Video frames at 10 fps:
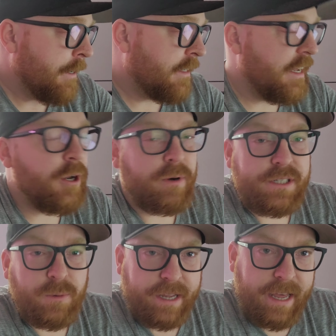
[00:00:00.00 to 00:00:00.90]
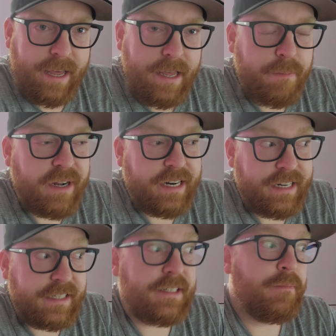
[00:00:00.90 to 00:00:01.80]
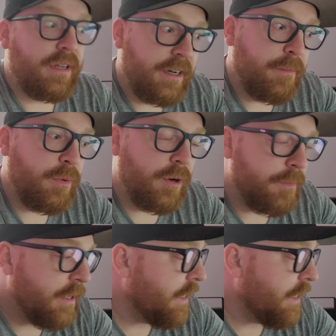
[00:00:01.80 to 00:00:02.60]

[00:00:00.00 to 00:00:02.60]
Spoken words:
because I know it's okay, but it is an important